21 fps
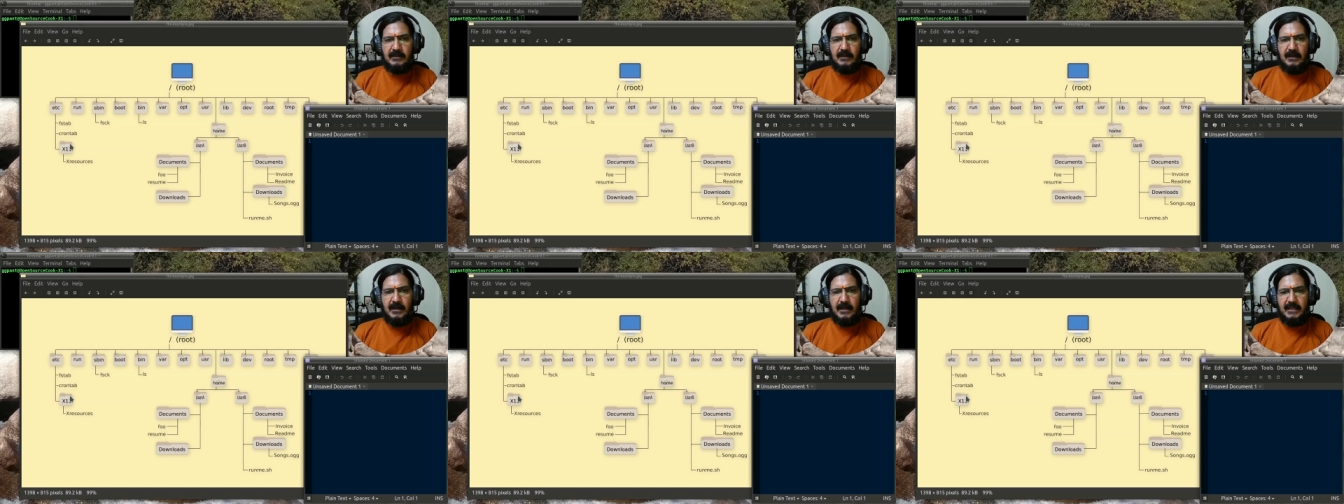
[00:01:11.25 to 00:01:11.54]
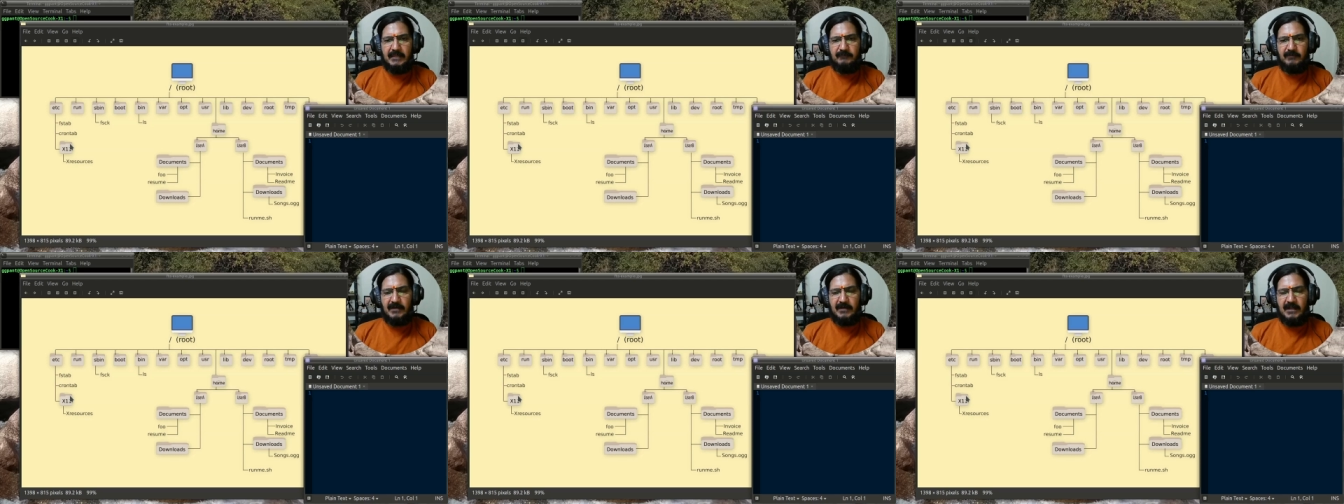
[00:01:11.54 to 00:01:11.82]

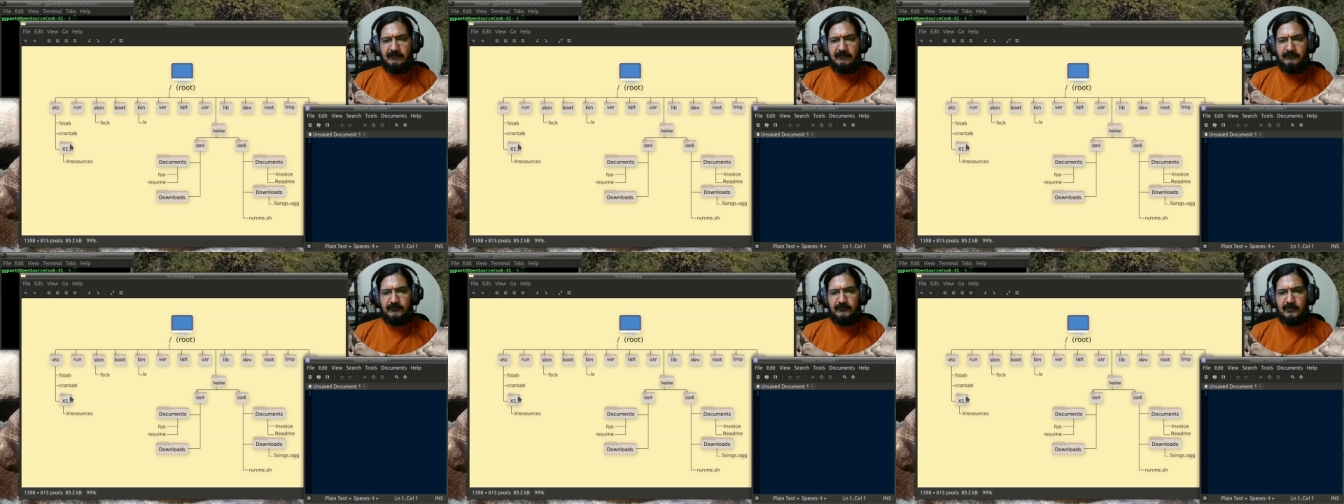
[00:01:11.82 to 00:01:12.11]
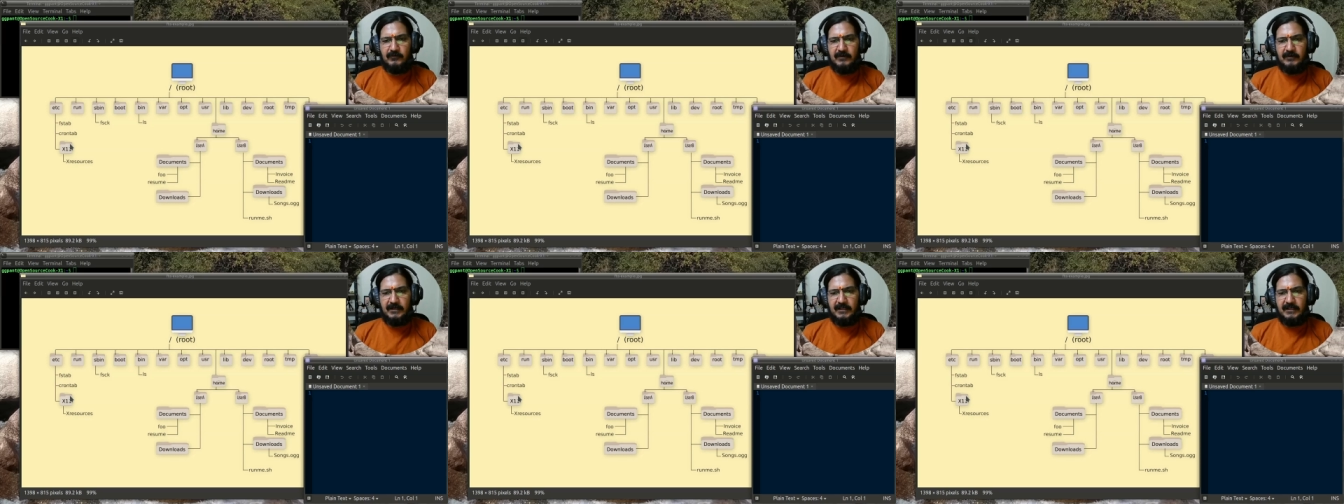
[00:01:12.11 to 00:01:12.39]
I will have
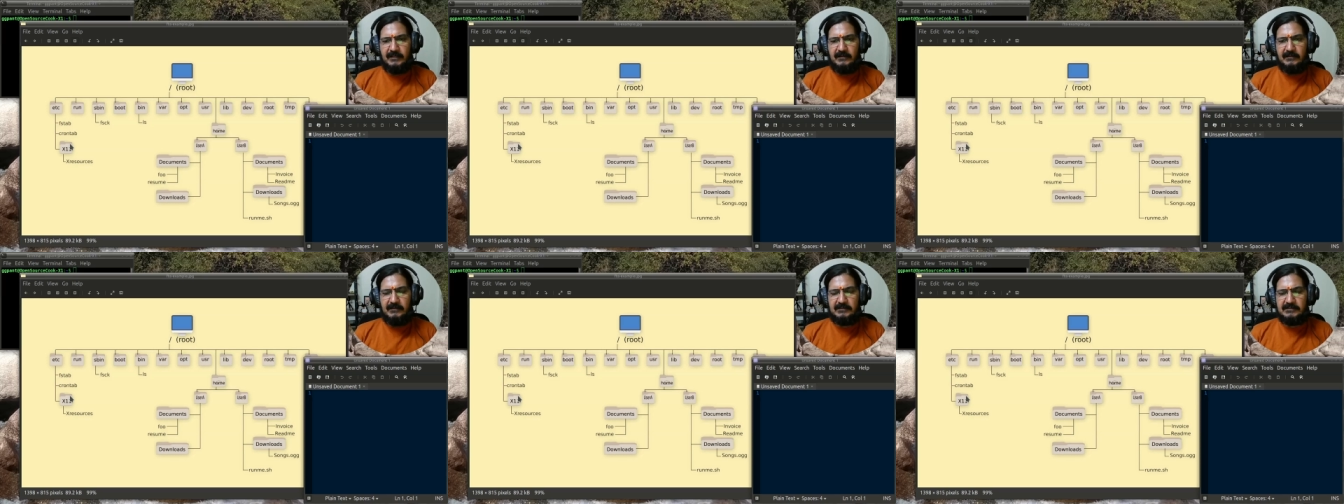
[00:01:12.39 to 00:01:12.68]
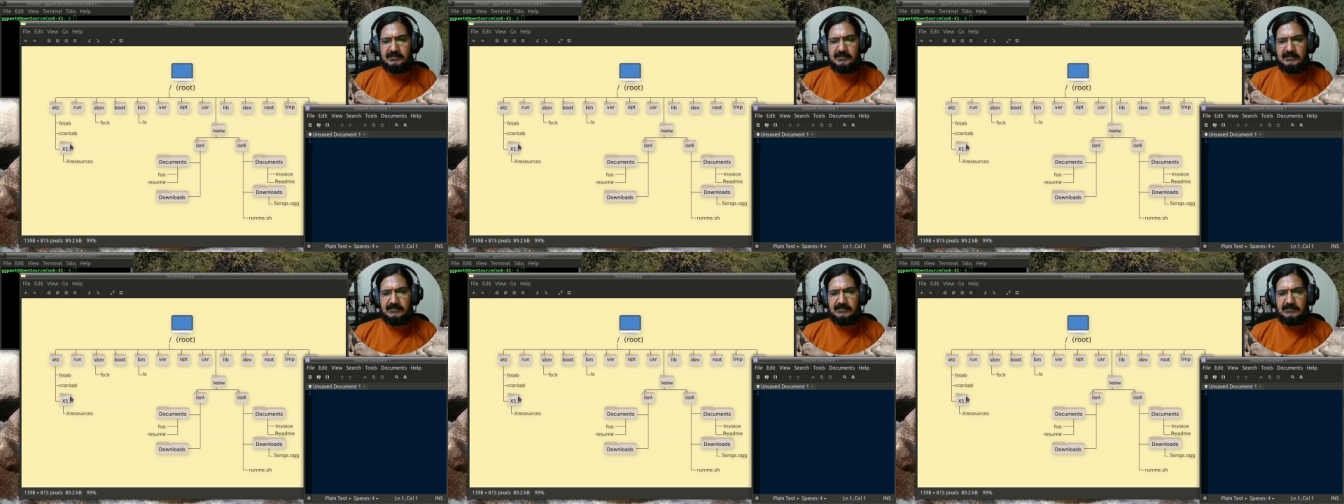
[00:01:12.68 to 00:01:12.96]
to tell the
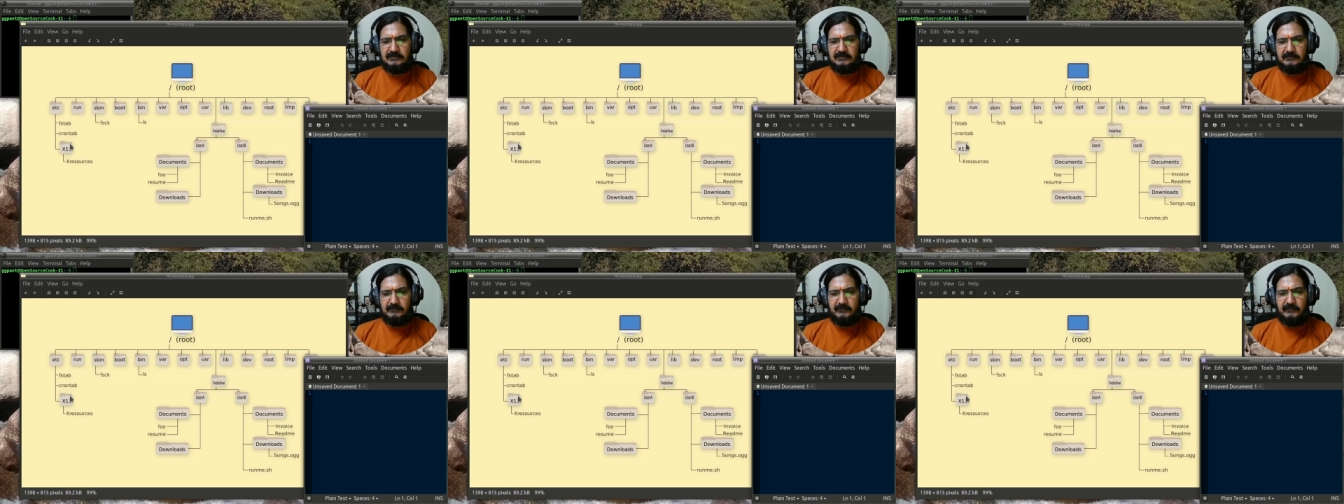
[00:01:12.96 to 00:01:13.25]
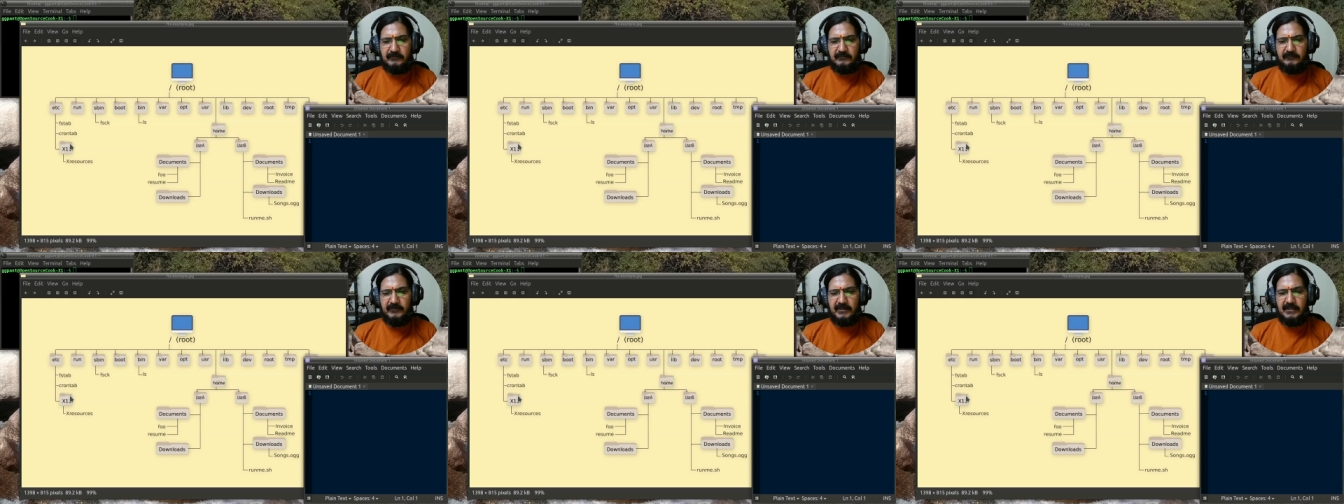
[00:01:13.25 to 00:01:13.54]

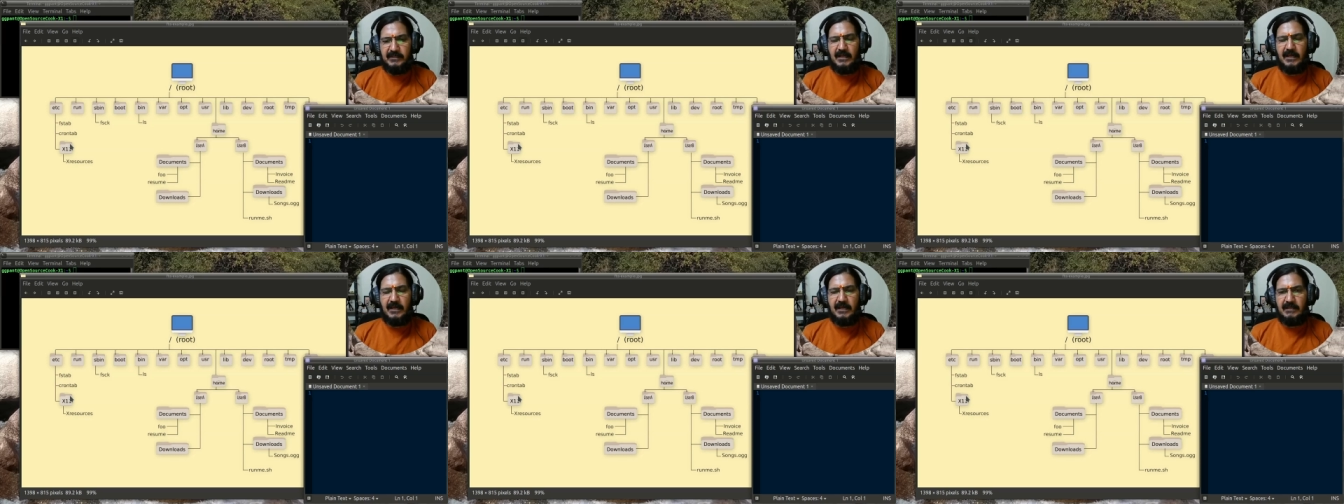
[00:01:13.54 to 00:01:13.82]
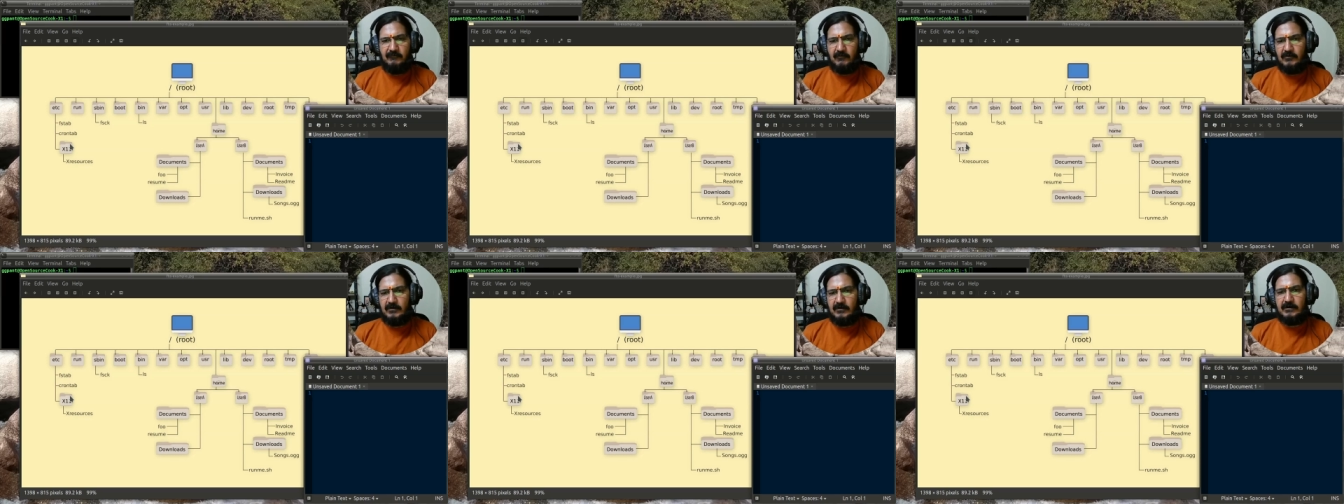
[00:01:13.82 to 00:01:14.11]
system where I
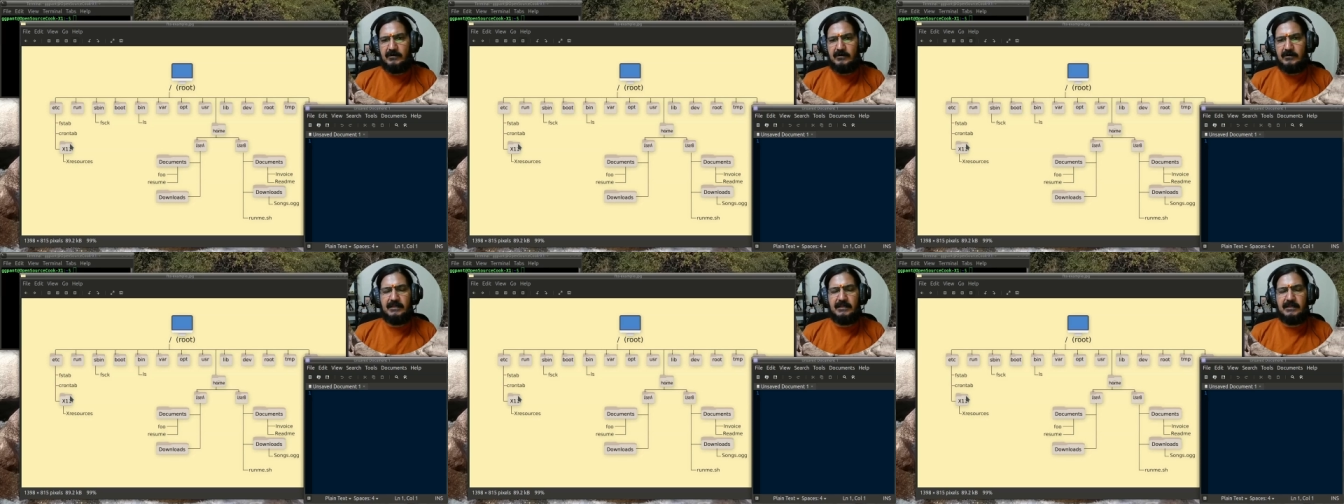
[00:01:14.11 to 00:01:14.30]
want